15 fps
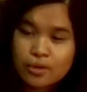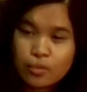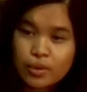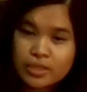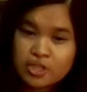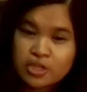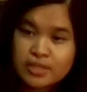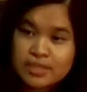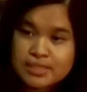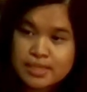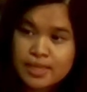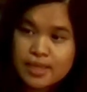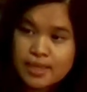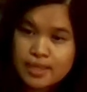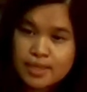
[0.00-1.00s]
what they're
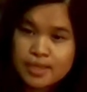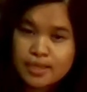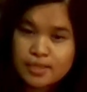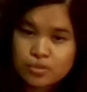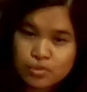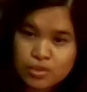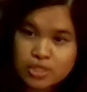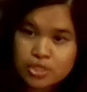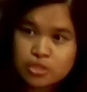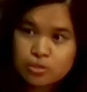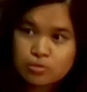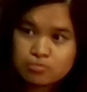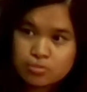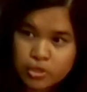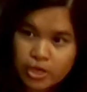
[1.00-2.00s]
saying is we need to
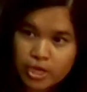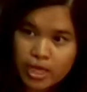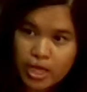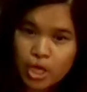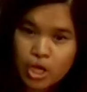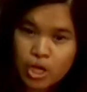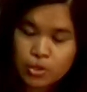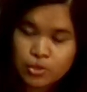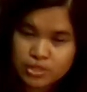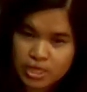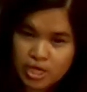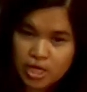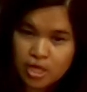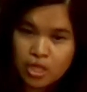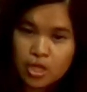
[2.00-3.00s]
book a
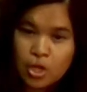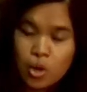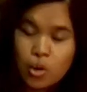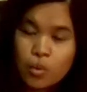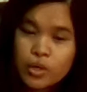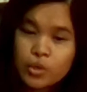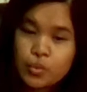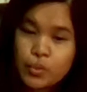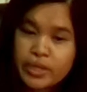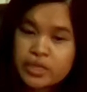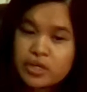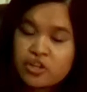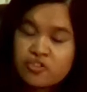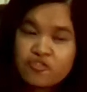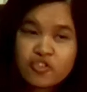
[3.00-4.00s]
hotel while
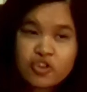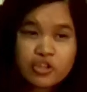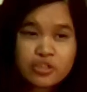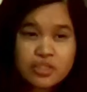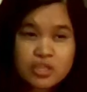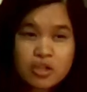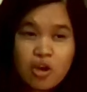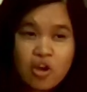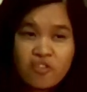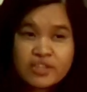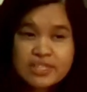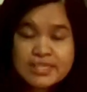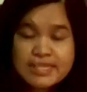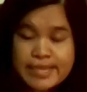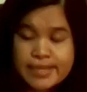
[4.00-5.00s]
waiting for the COVID
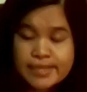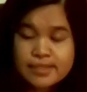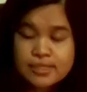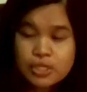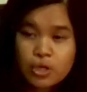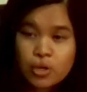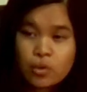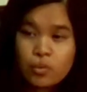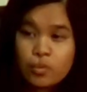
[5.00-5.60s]
test, so